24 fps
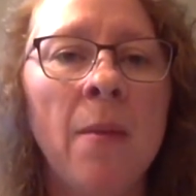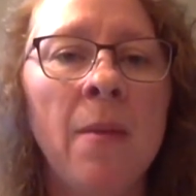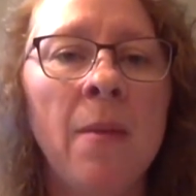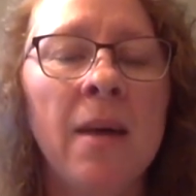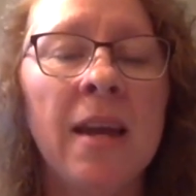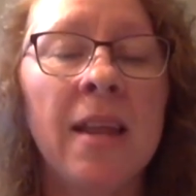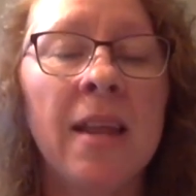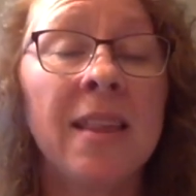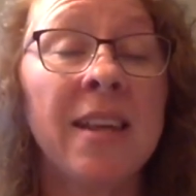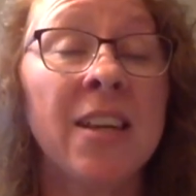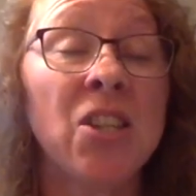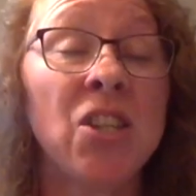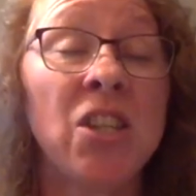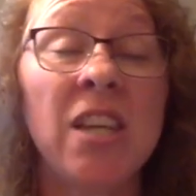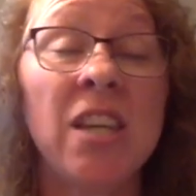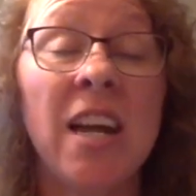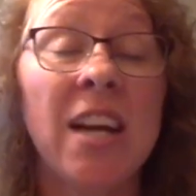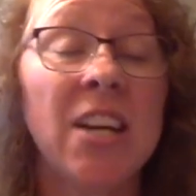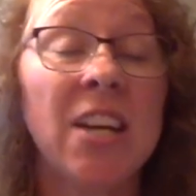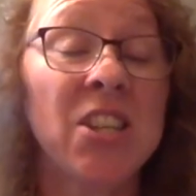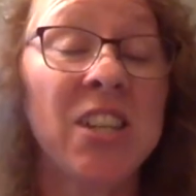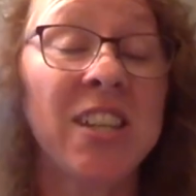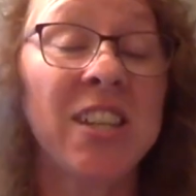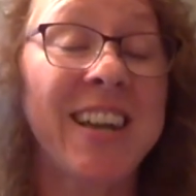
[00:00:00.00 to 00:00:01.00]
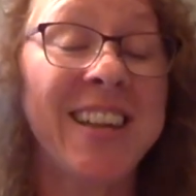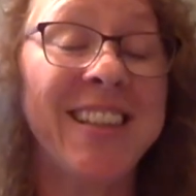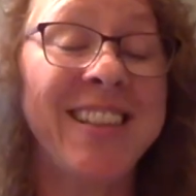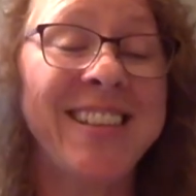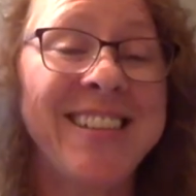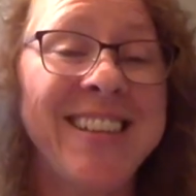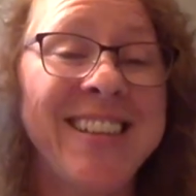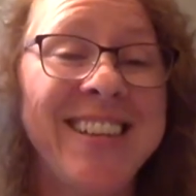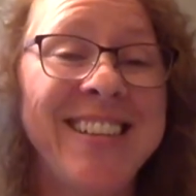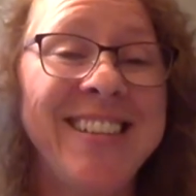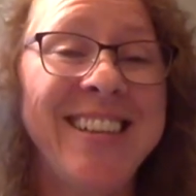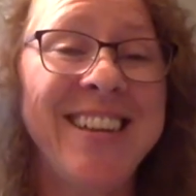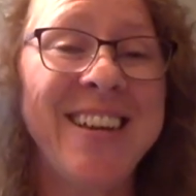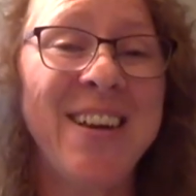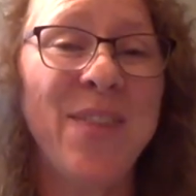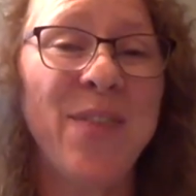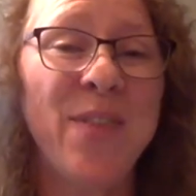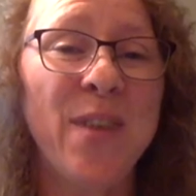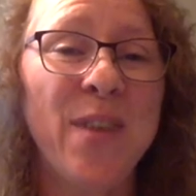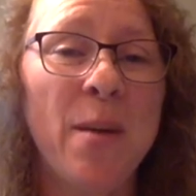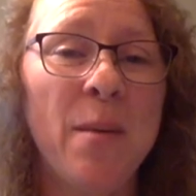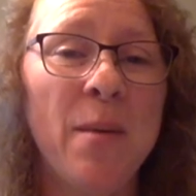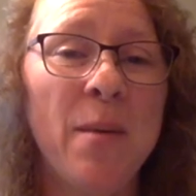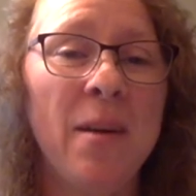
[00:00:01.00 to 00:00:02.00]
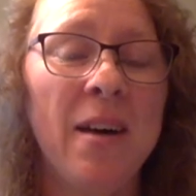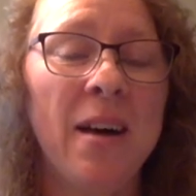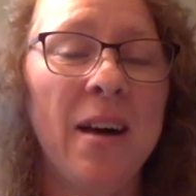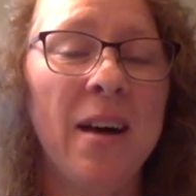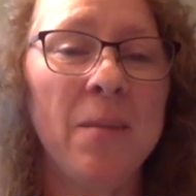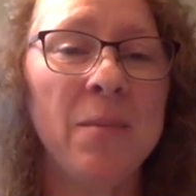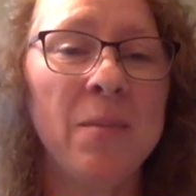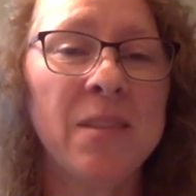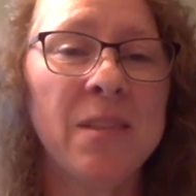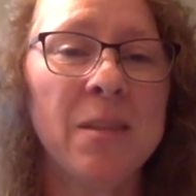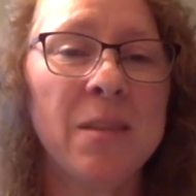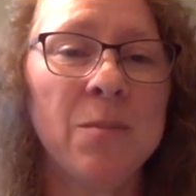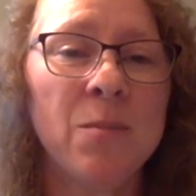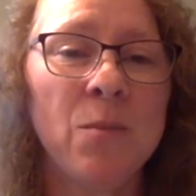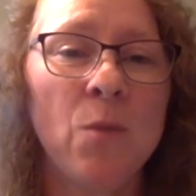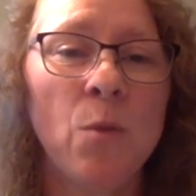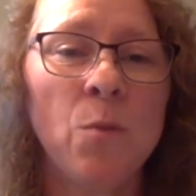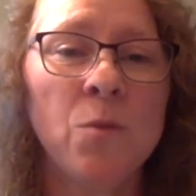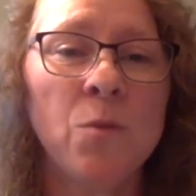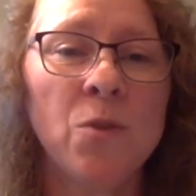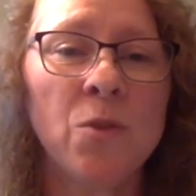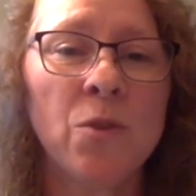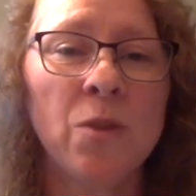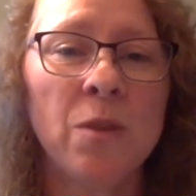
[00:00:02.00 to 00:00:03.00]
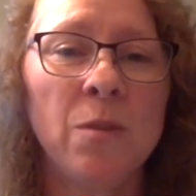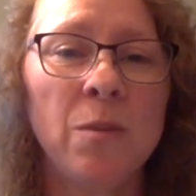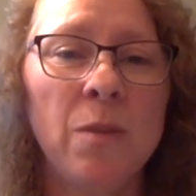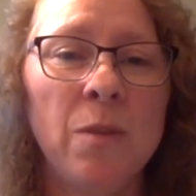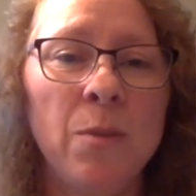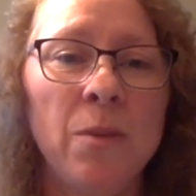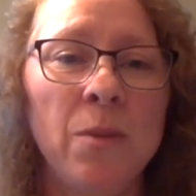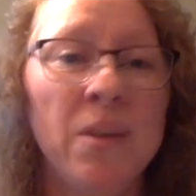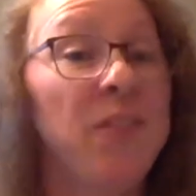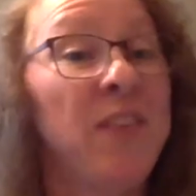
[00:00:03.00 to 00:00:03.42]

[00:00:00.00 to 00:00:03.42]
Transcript: and I think she actually got this idea from some homeschooling people.